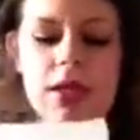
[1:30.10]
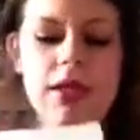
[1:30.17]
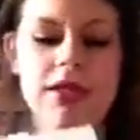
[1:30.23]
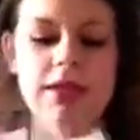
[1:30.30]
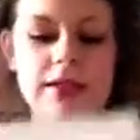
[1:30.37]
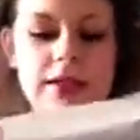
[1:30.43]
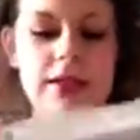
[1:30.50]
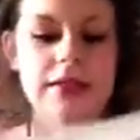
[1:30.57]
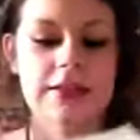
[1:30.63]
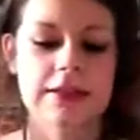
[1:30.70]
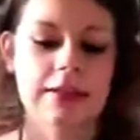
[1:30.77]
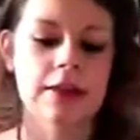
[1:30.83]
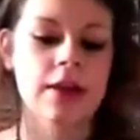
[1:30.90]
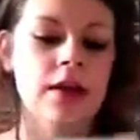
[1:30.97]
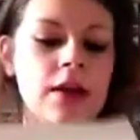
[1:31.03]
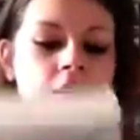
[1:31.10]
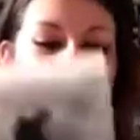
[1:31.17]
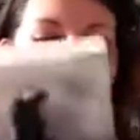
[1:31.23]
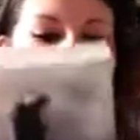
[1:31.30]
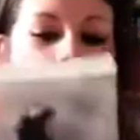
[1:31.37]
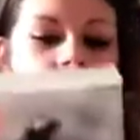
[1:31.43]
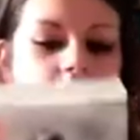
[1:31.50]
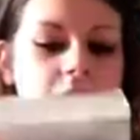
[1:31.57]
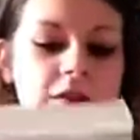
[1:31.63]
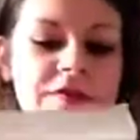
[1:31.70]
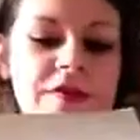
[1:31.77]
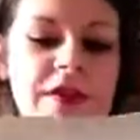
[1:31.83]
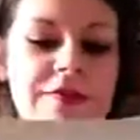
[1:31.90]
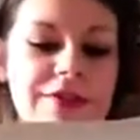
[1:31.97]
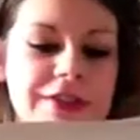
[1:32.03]
It says,
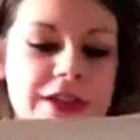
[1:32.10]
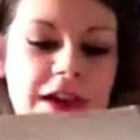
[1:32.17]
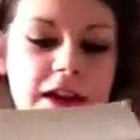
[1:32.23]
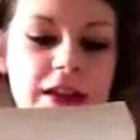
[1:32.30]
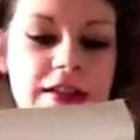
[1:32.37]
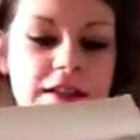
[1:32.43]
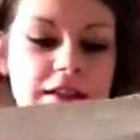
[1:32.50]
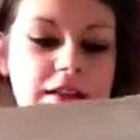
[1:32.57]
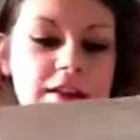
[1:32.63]
"Love never dies.